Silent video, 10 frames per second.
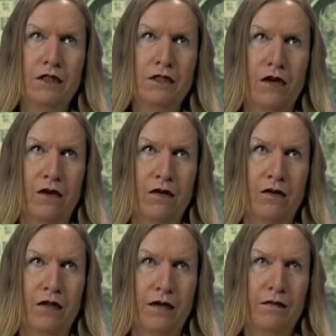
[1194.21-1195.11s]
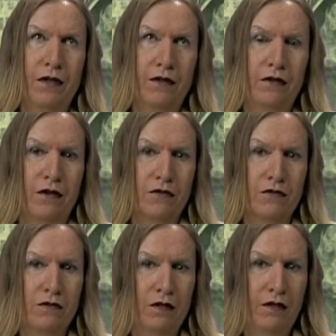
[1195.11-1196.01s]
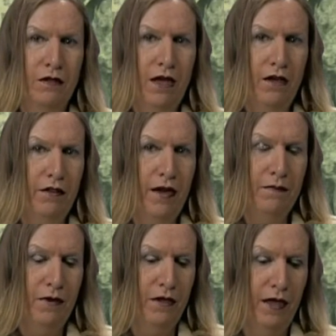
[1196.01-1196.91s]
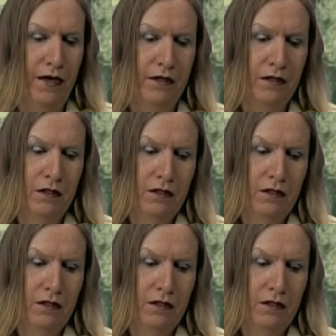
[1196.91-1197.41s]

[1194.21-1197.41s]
So they built those. And not only that, but like